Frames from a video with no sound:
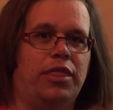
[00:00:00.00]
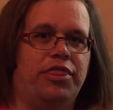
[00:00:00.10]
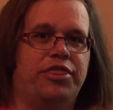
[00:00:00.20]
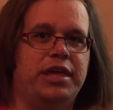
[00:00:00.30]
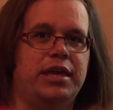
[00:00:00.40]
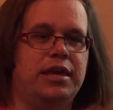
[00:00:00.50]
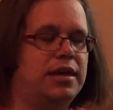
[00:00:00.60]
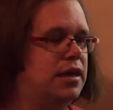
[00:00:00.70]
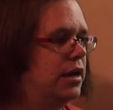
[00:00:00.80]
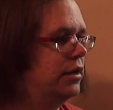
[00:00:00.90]

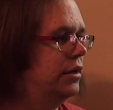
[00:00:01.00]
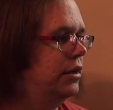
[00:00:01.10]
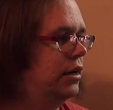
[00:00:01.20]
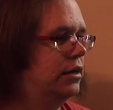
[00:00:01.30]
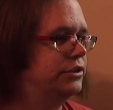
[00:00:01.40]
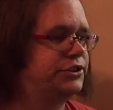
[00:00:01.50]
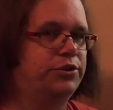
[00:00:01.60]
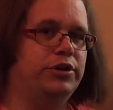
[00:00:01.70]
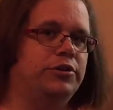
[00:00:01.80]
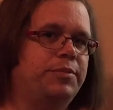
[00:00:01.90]
The
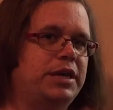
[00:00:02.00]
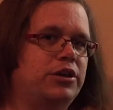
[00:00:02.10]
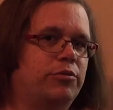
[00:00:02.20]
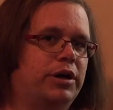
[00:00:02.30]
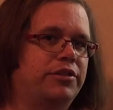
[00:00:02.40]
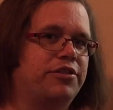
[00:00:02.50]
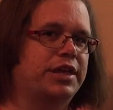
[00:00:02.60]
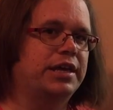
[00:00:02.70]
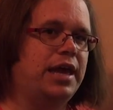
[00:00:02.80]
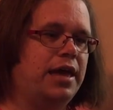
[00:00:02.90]
soil being one
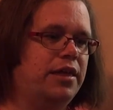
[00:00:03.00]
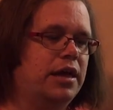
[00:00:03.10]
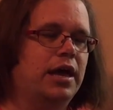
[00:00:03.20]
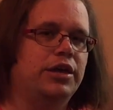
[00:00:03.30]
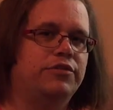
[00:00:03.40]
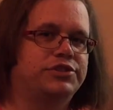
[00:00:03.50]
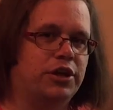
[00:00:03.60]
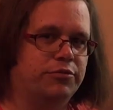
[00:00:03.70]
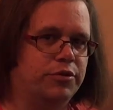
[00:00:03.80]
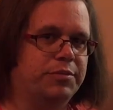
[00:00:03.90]
thing. You
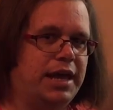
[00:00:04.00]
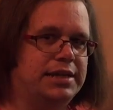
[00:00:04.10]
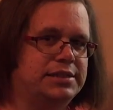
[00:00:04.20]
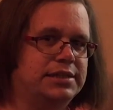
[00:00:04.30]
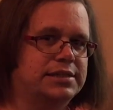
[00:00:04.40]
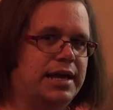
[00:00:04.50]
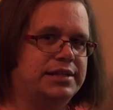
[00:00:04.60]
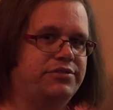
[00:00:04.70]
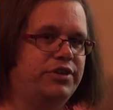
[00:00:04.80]
saw the worm castings last